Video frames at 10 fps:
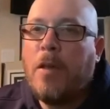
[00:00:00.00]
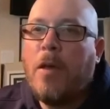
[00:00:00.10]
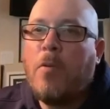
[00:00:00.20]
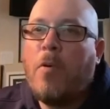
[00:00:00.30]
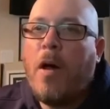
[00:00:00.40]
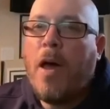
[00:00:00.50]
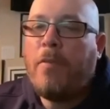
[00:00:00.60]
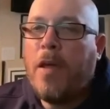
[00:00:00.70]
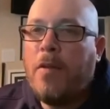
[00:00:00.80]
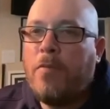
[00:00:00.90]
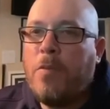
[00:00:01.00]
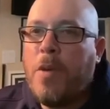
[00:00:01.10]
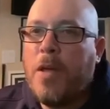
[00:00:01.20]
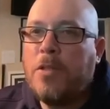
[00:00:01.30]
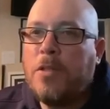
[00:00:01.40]
we'll have that
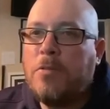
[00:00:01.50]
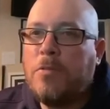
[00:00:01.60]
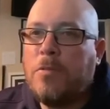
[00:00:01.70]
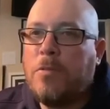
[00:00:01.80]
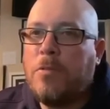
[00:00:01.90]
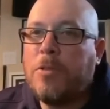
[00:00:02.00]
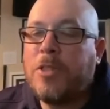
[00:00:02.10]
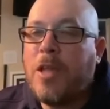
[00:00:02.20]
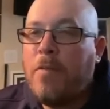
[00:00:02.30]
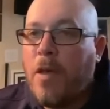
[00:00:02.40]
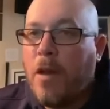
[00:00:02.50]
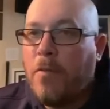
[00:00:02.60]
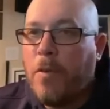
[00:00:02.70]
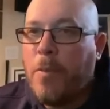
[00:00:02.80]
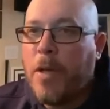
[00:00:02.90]
information, we'll save that
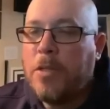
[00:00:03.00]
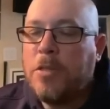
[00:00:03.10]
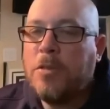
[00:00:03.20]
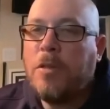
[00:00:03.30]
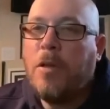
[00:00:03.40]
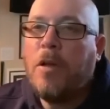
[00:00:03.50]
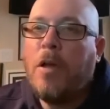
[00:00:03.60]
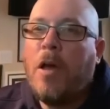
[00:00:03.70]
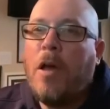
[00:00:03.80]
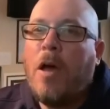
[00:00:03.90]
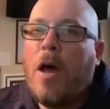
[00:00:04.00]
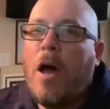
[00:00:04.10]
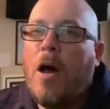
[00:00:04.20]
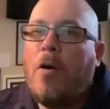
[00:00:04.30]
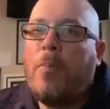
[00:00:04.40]
information.
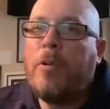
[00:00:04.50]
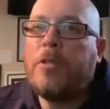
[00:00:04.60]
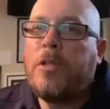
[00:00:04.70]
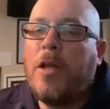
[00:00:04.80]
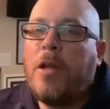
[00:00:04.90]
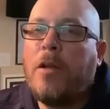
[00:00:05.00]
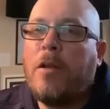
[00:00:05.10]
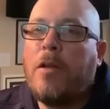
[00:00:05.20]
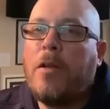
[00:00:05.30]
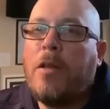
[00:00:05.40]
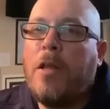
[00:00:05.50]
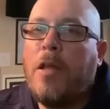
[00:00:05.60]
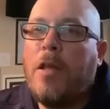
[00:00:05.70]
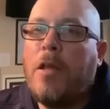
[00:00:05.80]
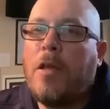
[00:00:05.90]
I'll present
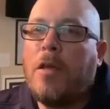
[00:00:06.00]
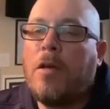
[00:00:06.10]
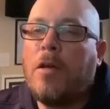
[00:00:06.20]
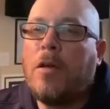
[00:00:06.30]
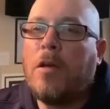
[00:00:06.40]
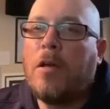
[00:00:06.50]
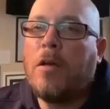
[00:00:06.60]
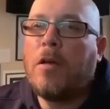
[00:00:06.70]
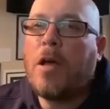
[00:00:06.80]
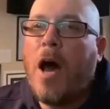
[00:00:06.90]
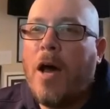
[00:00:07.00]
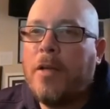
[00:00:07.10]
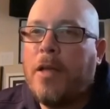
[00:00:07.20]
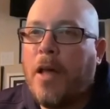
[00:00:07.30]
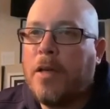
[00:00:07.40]
the
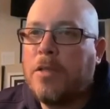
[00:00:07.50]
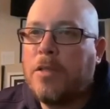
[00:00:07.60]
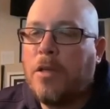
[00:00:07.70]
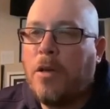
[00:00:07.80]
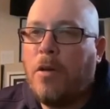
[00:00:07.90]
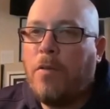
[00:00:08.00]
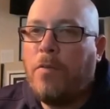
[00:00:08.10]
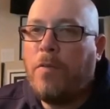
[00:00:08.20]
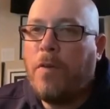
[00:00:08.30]
context of